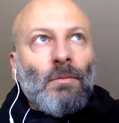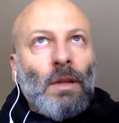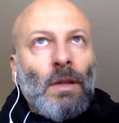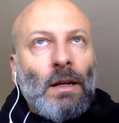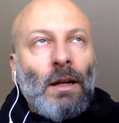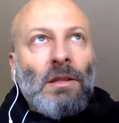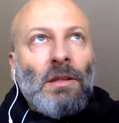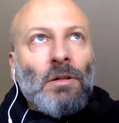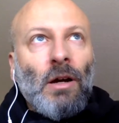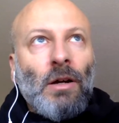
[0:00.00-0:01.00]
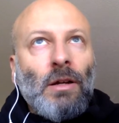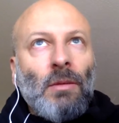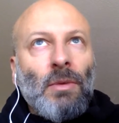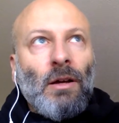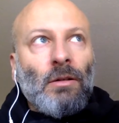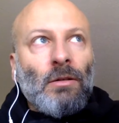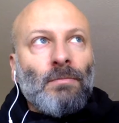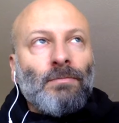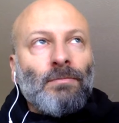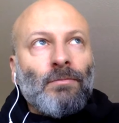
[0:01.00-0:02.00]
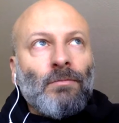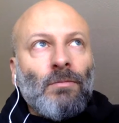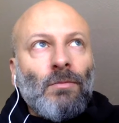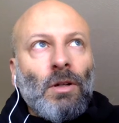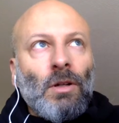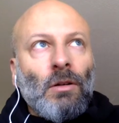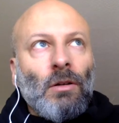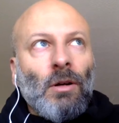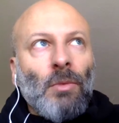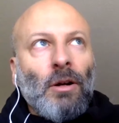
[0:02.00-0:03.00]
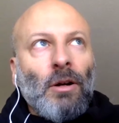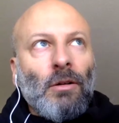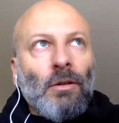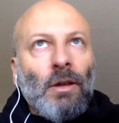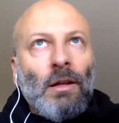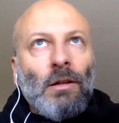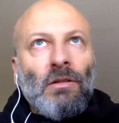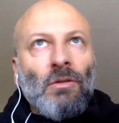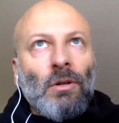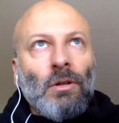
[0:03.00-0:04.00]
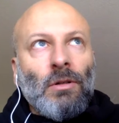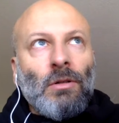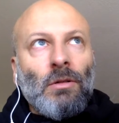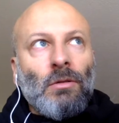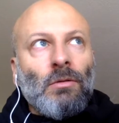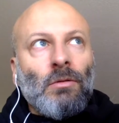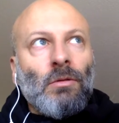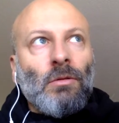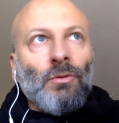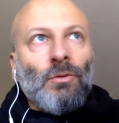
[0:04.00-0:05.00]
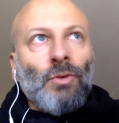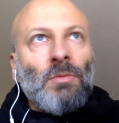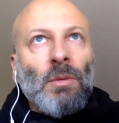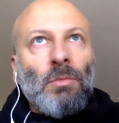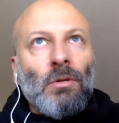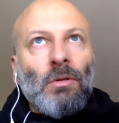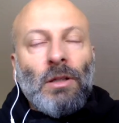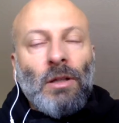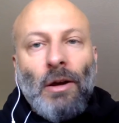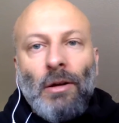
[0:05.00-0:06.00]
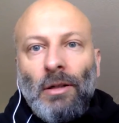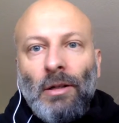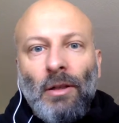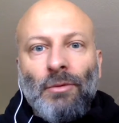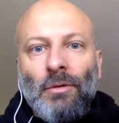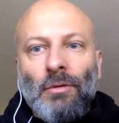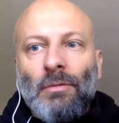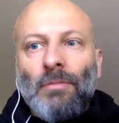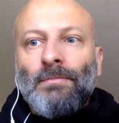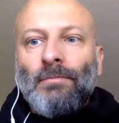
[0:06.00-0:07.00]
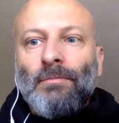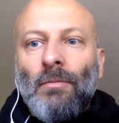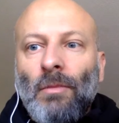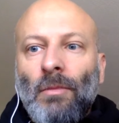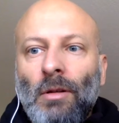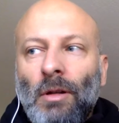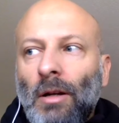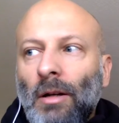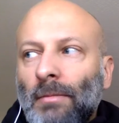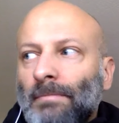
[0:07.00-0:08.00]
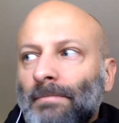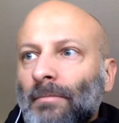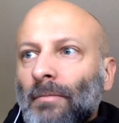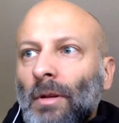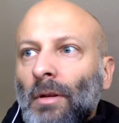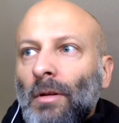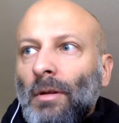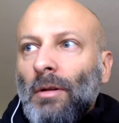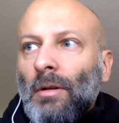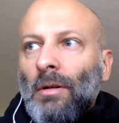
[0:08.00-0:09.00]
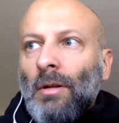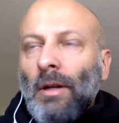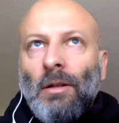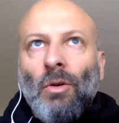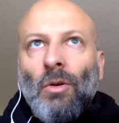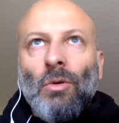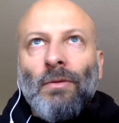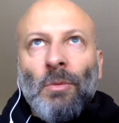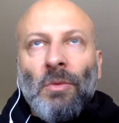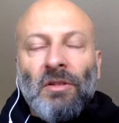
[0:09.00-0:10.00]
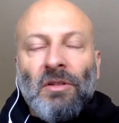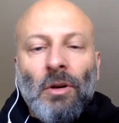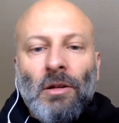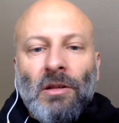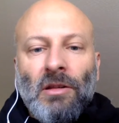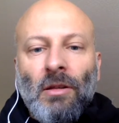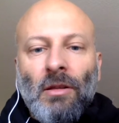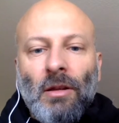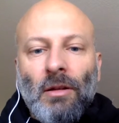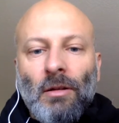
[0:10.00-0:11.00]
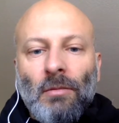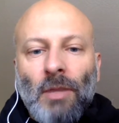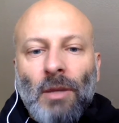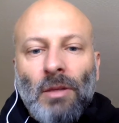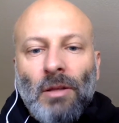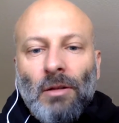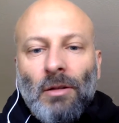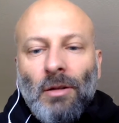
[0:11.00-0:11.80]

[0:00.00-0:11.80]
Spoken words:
Unless you're talking about, you know, a marketer that is going to reach people entirely through like local farmers markets, then maybe